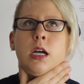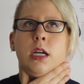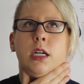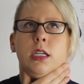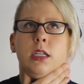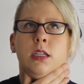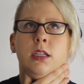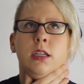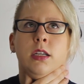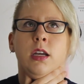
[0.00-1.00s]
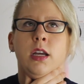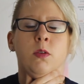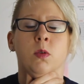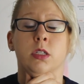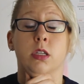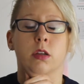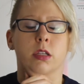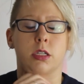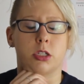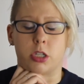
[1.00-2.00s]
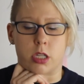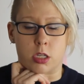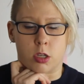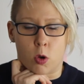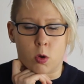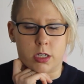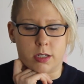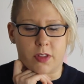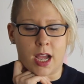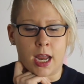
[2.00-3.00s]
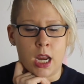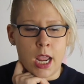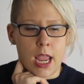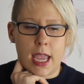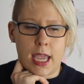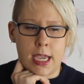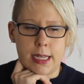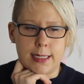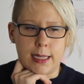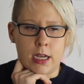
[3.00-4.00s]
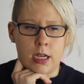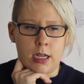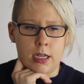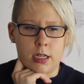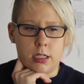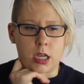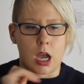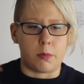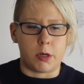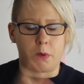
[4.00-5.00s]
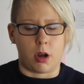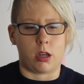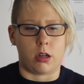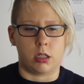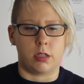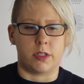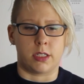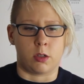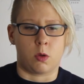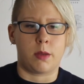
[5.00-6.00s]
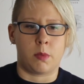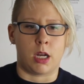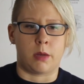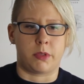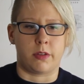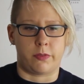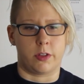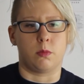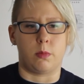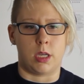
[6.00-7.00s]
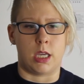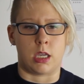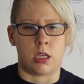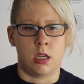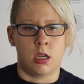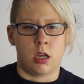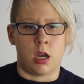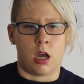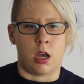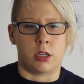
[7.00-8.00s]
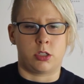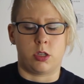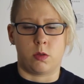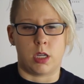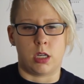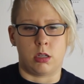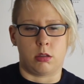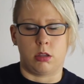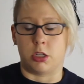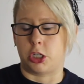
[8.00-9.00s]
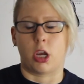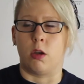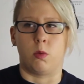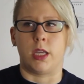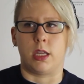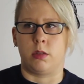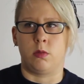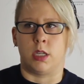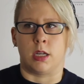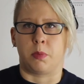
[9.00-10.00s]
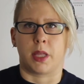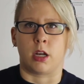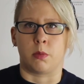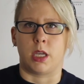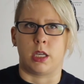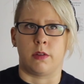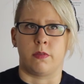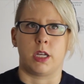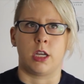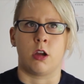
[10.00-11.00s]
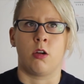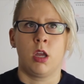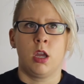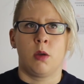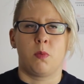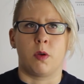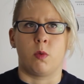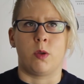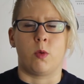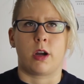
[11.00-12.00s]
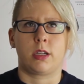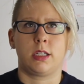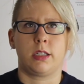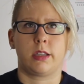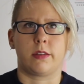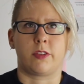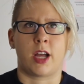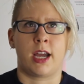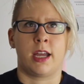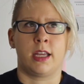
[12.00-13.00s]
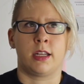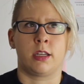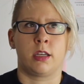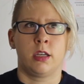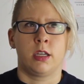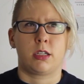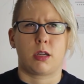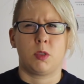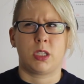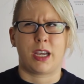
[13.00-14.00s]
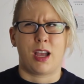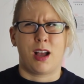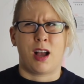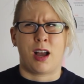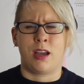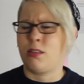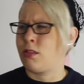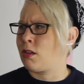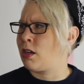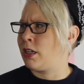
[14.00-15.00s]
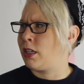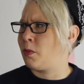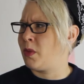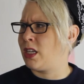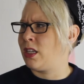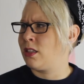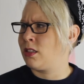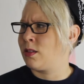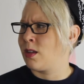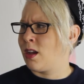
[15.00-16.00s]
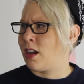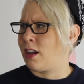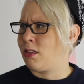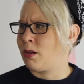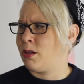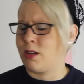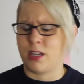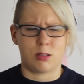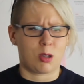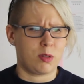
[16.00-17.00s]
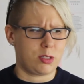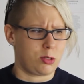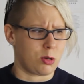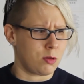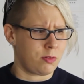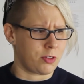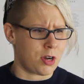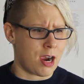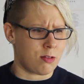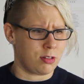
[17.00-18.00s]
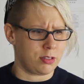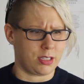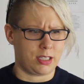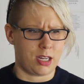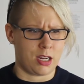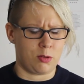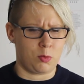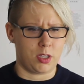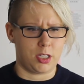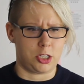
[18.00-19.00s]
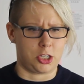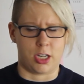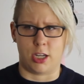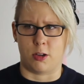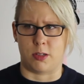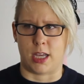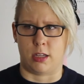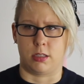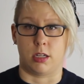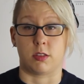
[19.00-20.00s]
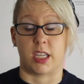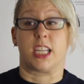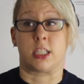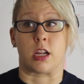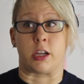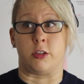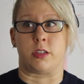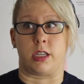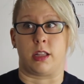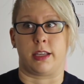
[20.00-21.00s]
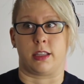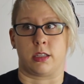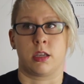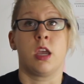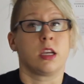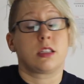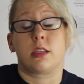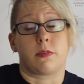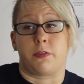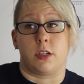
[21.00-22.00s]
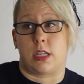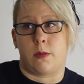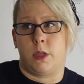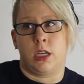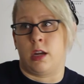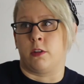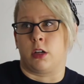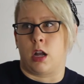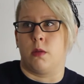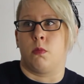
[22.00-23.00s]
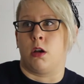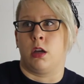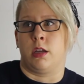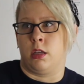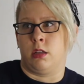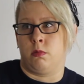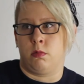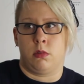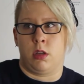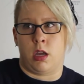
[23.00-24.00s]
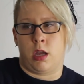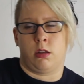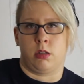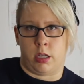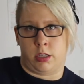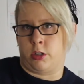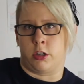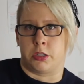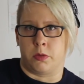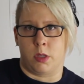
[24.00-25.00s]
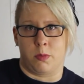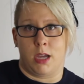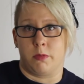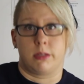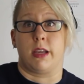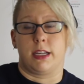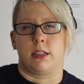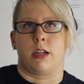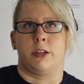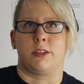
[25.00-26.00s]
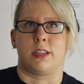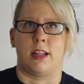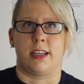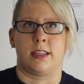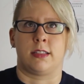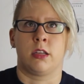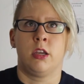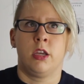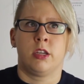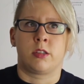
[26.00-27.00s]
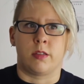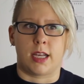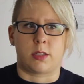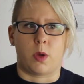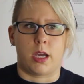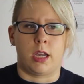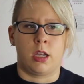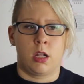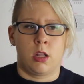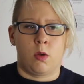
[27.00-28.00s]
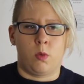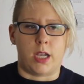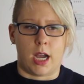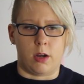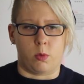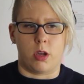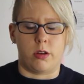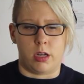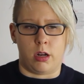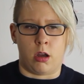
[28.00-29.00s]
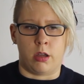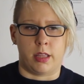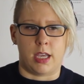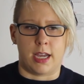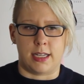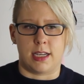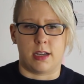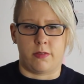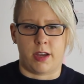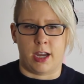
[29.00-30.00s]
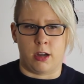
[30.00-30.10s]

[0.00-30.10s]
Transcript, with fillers: uh, it was uh, this, this gorgeous flat, and uh, Tom had brought all of his equipment up to film me uh, doing the show. We didn't plan on making a video, but we walked into the flat and Tom was like, I thought comedians, I thought you guys always drove for hours and stayed in really shitty hotels. And I was like, it's not usually like this. this was the first time he had ever come on a excursion with me. I was like, it's not usually like this. So that's why we kind of wrote it on the idea of